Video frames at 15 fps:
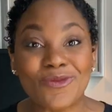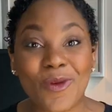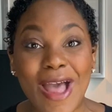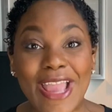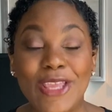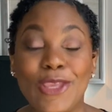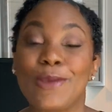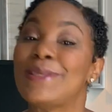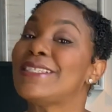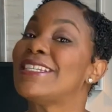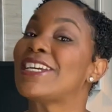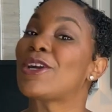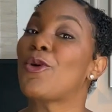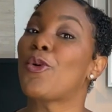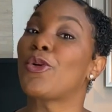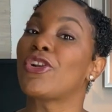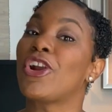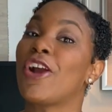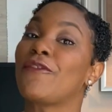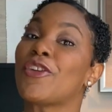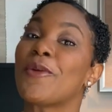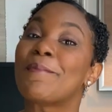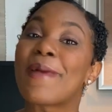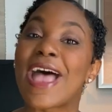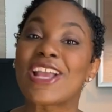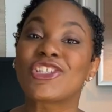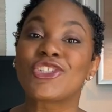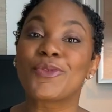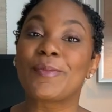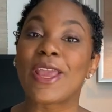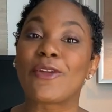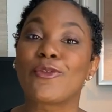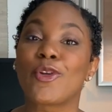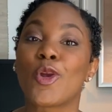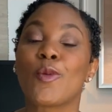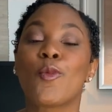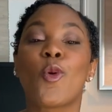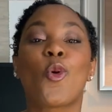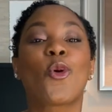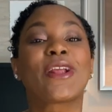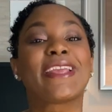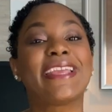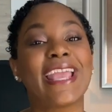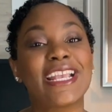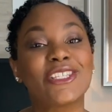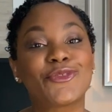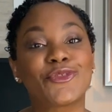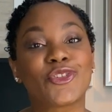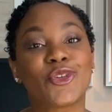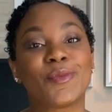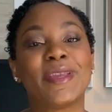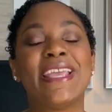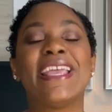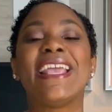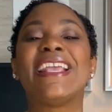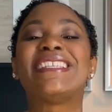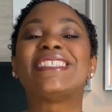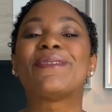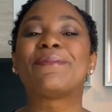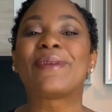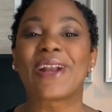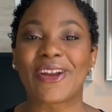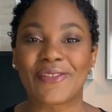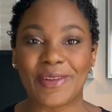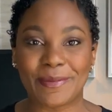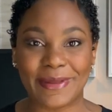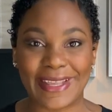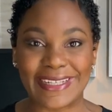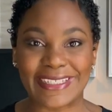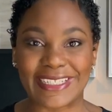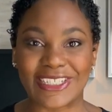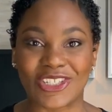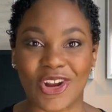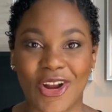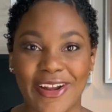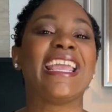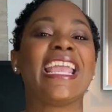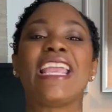why using a corner of your master bedroom or guest room is the perfect place to start.